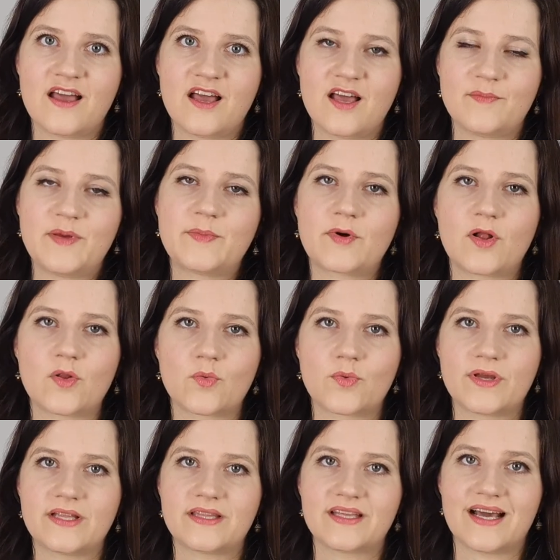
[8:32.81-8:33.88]
People
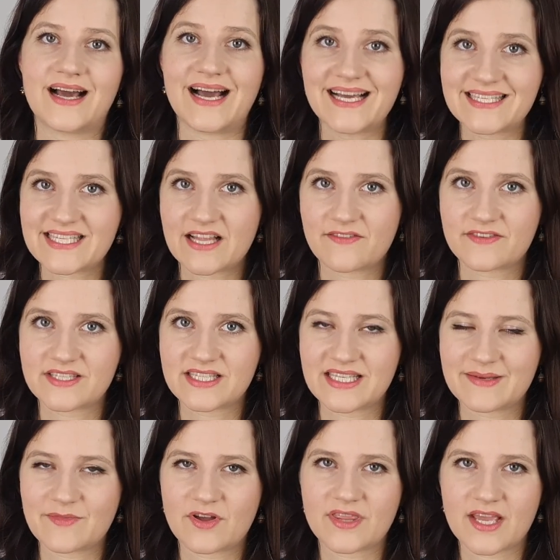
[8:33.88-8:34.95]
with high
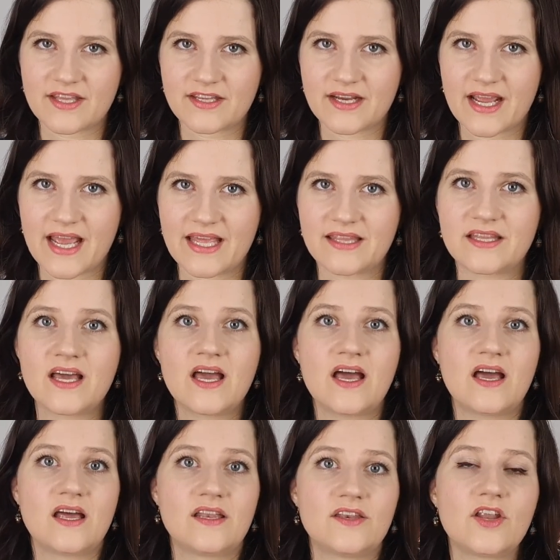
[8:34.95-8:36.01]
self-esteem, on the other hand,
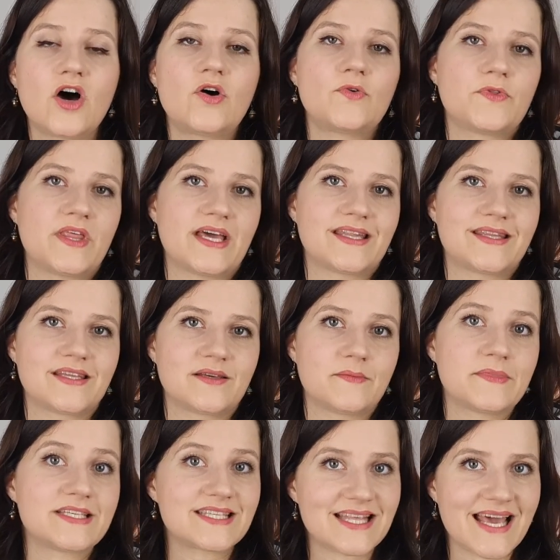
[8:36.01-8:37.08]
know that
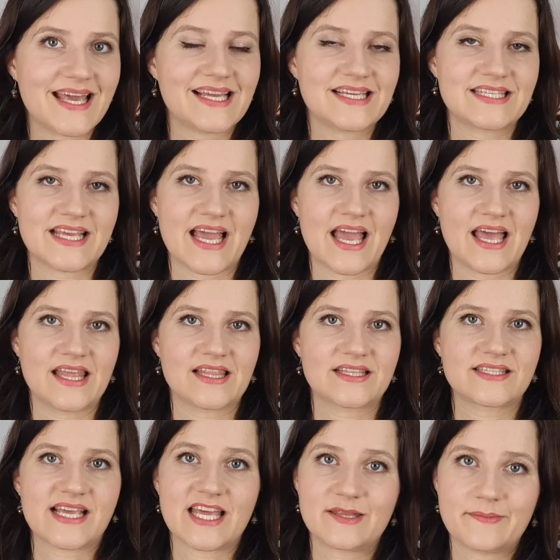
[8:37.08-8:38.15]
mistakes and
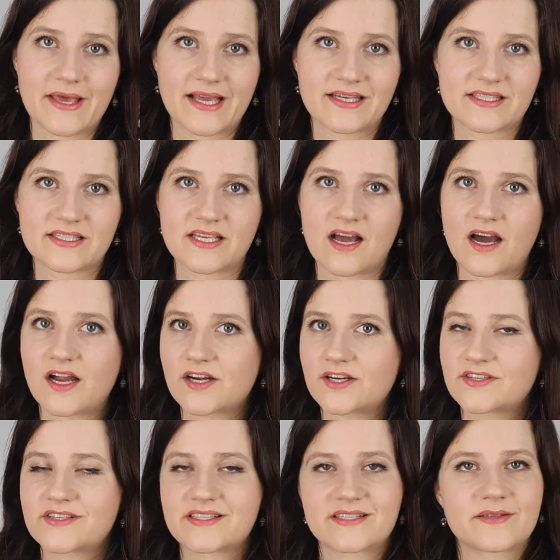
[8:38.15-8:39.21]
setbacks are
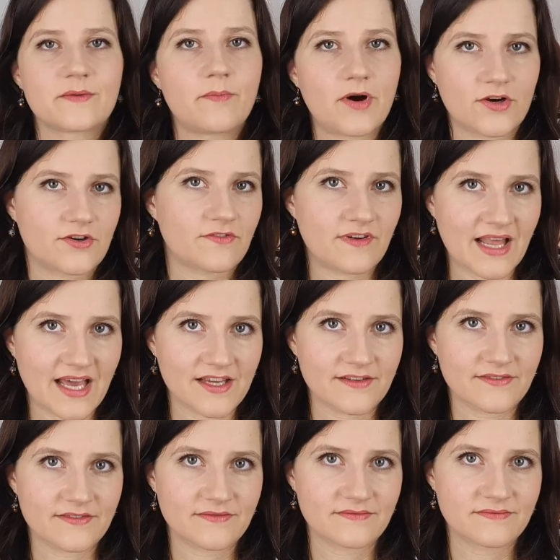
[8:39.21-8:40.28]
just a part of life.
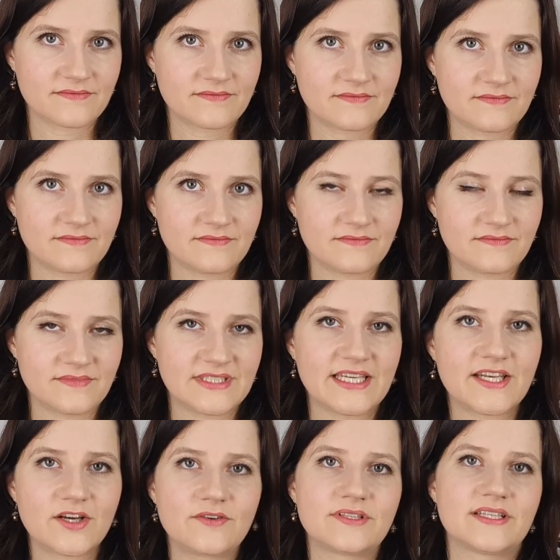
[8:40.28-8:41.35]
They
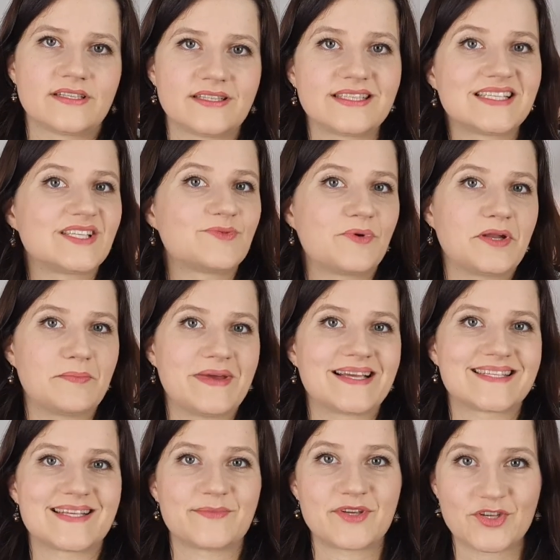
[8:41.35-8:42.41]
know that this is what makes
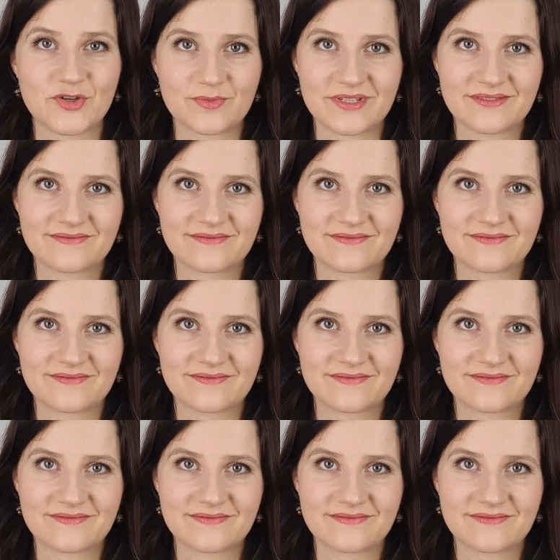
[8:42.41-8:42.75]
them human.